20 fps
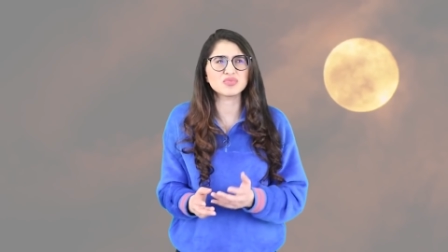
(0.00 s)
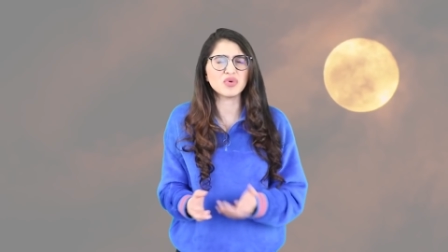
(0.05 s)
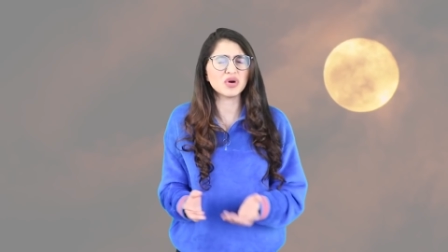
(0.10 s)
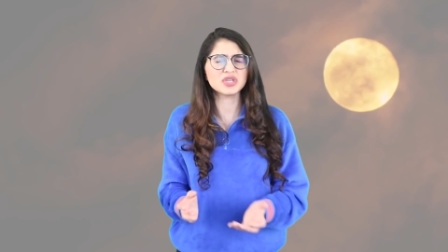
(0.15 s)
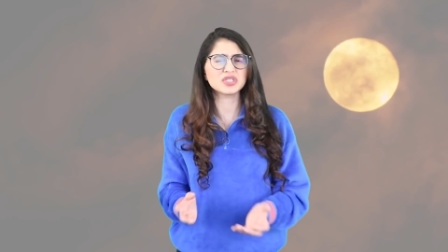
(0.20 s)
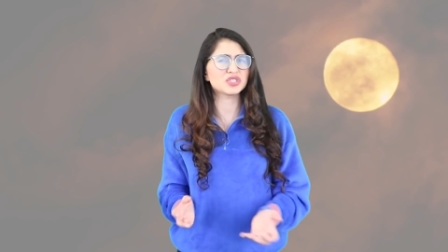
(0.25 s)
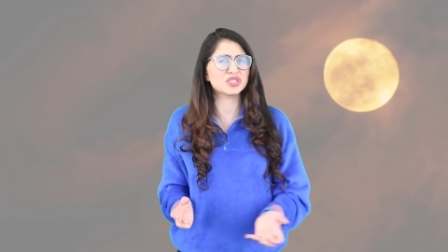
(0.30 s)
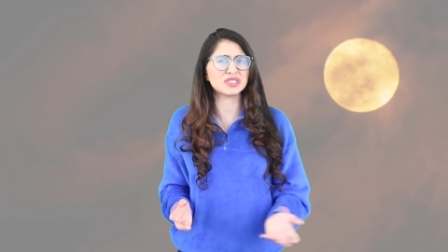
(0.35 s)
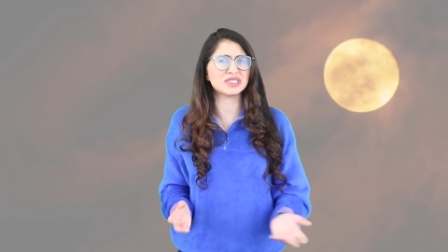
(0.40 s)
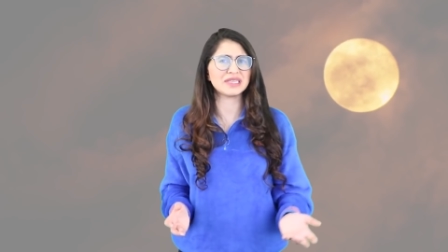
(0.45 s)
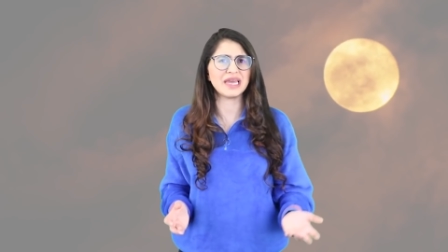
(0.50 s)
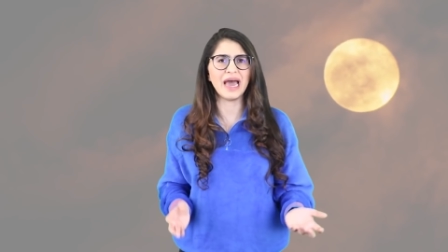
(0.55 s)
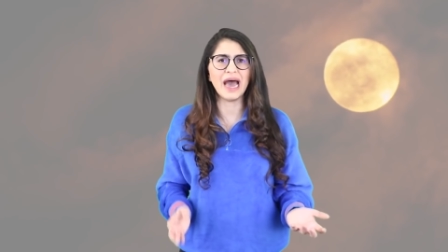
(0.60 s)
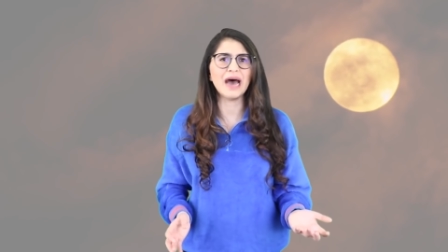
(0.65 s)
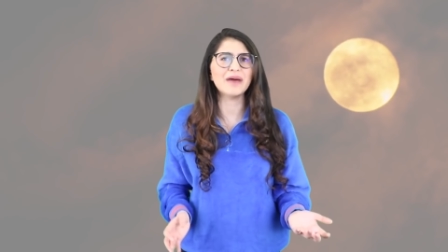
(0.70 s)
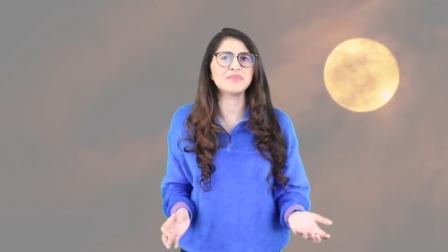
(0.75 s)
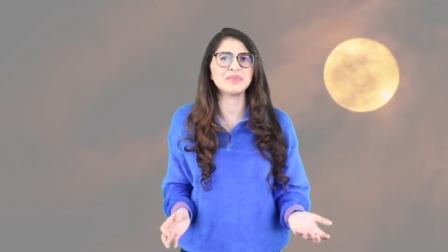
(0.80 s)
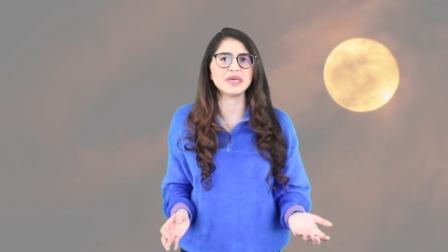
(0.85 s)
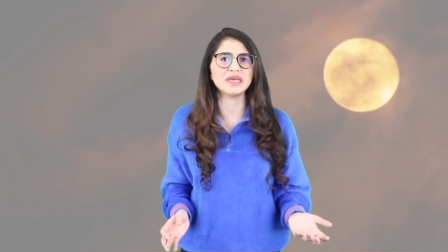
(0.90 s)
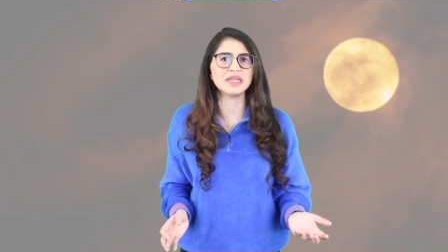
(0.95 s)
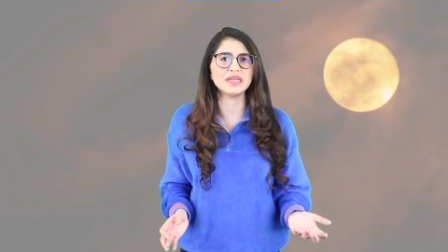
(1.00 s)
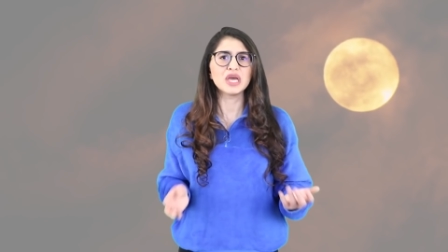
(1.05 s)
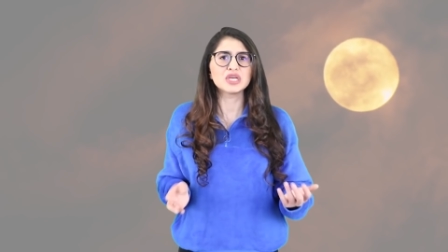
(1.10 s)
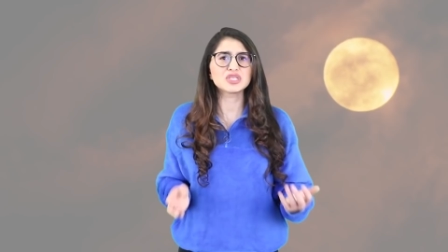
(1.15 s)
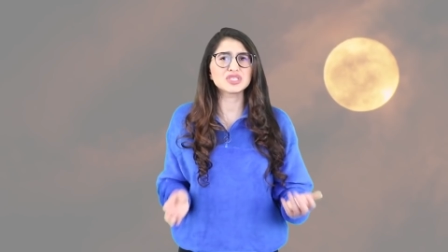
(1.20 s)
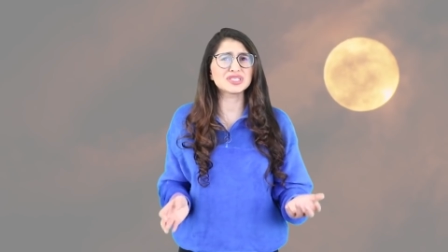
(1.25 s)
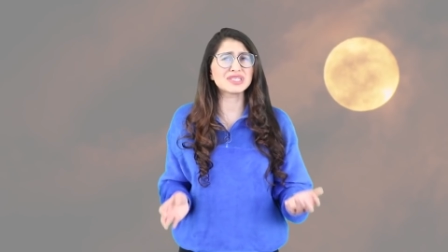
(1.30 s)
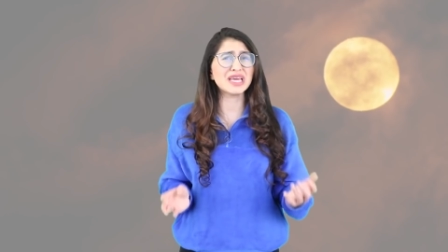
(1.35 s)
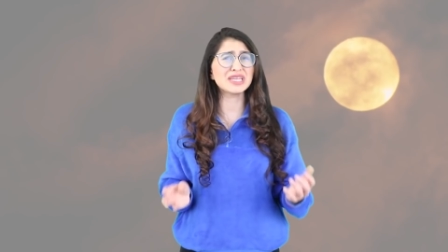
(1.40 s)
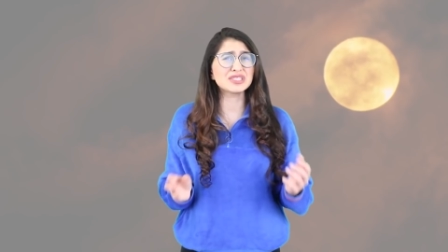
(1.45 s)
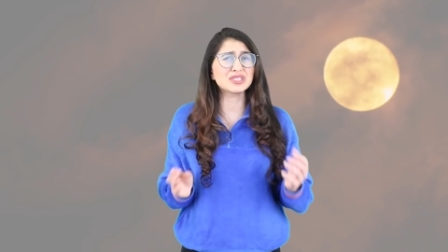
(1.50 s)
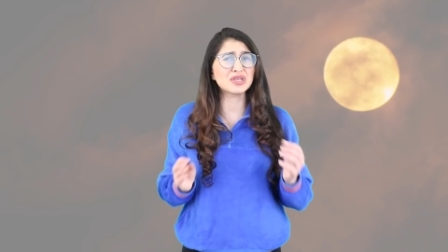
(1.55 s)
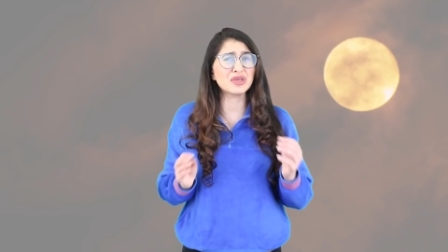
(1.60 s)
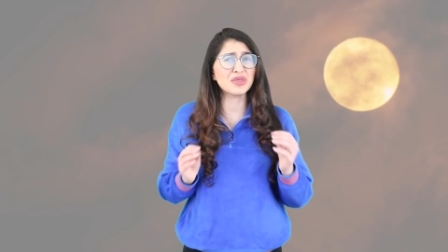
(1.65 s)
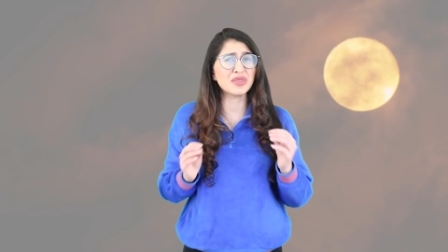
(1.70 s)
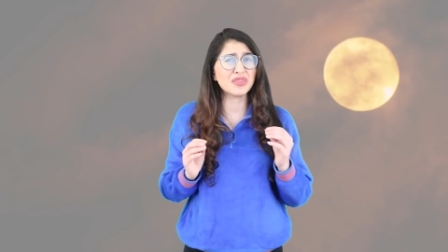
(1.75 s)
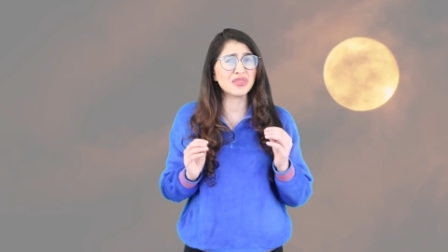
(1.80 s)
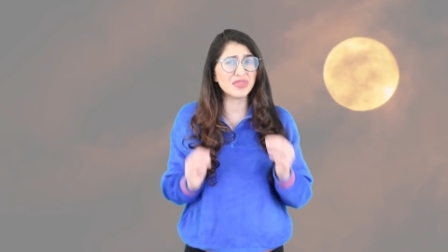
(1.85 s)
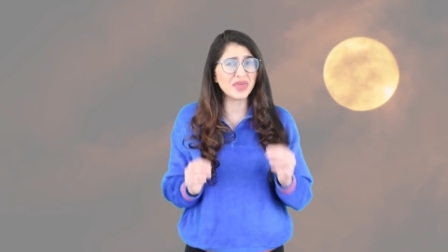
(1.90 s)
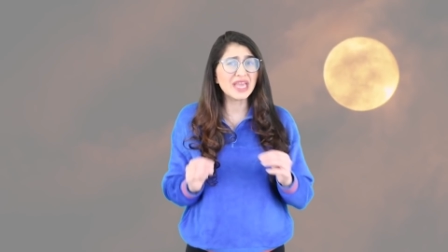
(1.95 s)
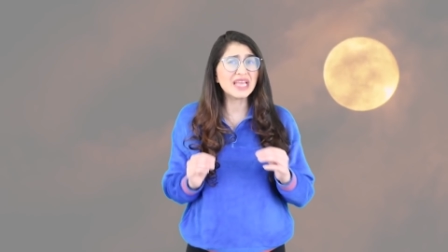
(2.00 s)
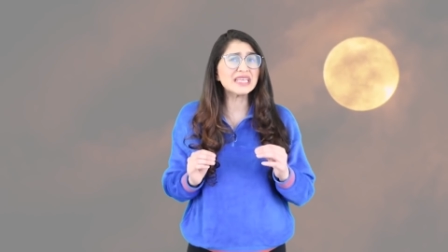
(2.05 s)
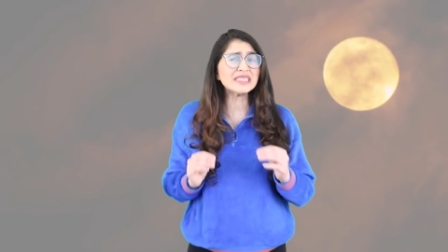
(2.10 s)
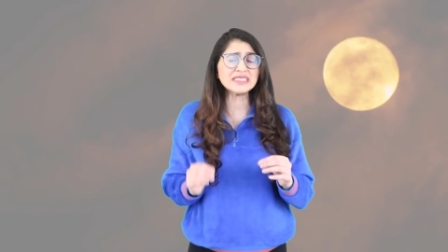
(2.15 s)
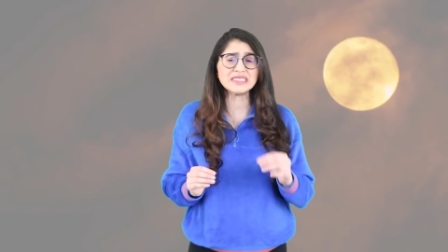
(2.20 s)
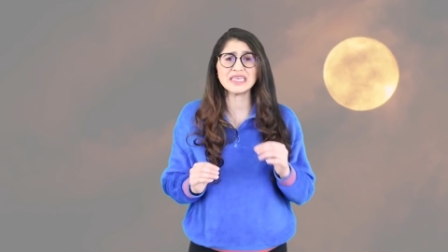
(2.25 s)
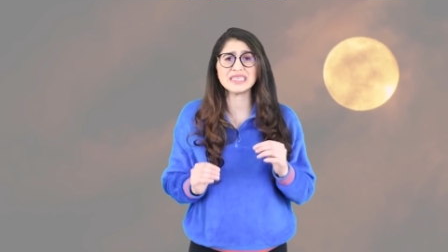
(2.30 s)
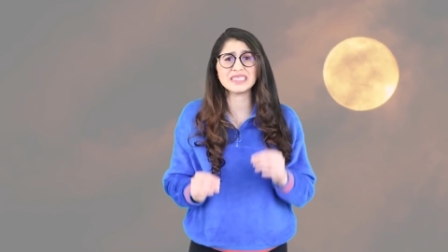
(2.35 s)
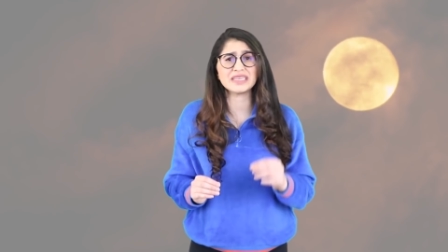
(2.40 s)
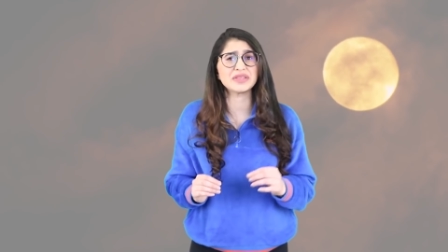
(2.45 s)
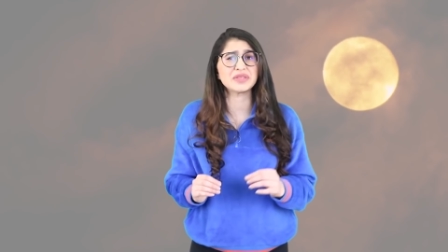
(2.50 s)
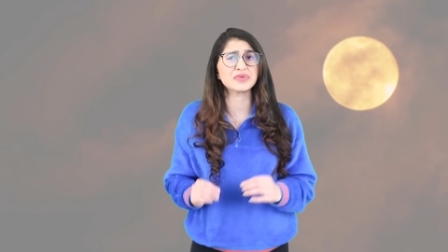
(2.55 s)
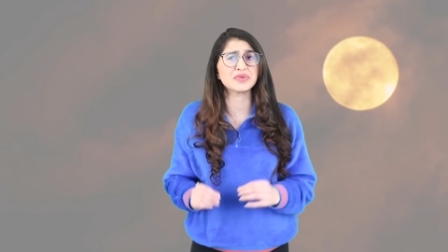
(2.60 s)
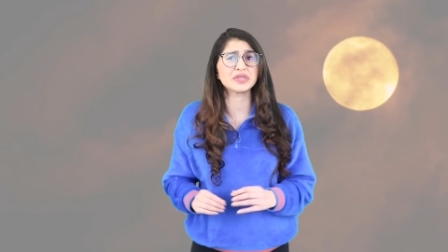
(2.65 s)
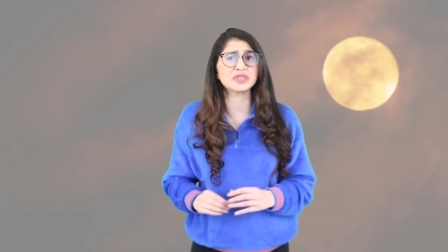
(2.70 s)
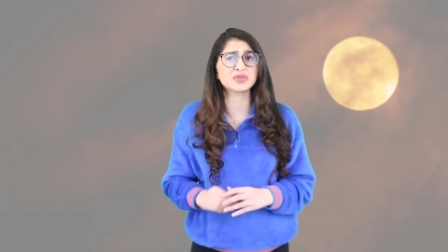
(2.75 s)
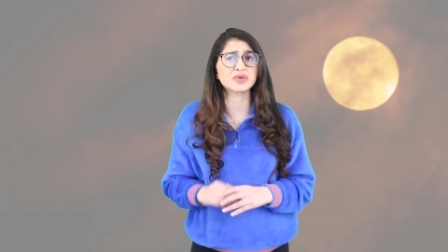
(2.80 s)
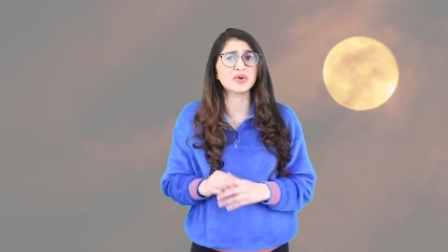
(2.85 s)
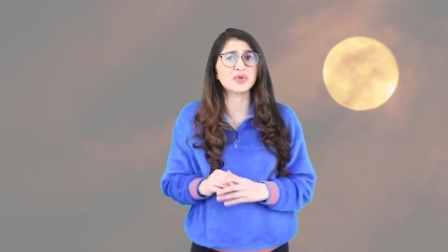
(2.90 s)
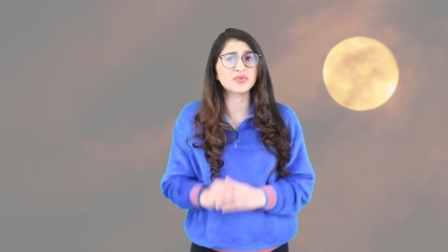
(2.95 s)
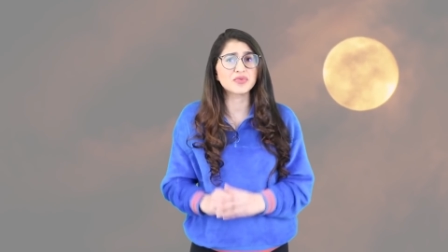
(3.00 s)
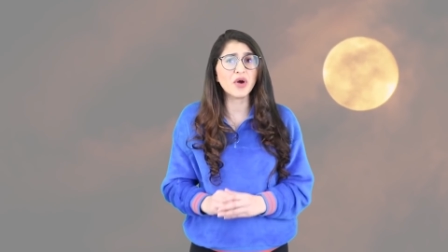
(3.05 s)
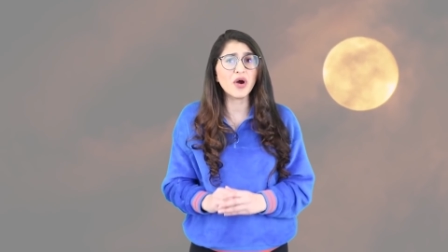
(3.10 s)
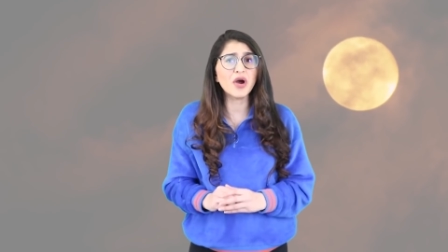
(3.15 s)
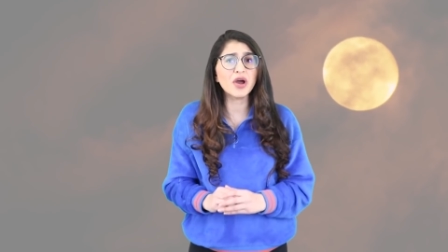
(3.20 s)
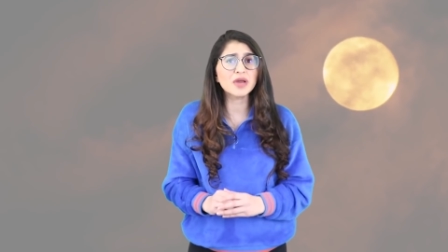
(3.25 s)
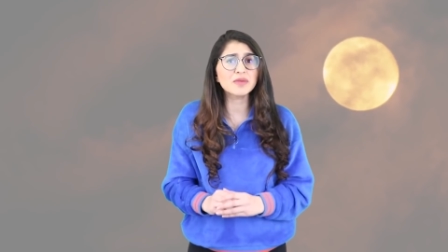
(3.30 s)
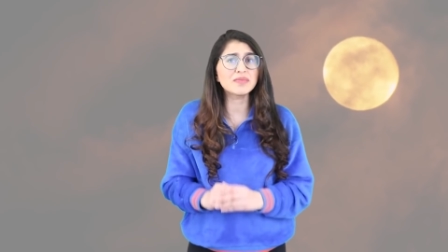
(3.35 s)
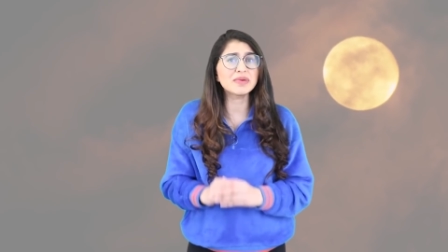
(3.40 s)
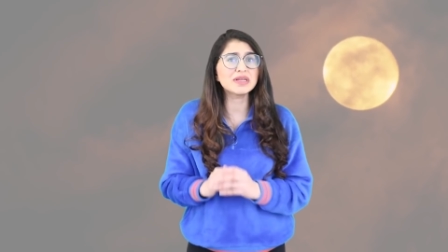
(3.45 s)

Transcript: what just happened rapid. She said she thinks they did the ritual wrong,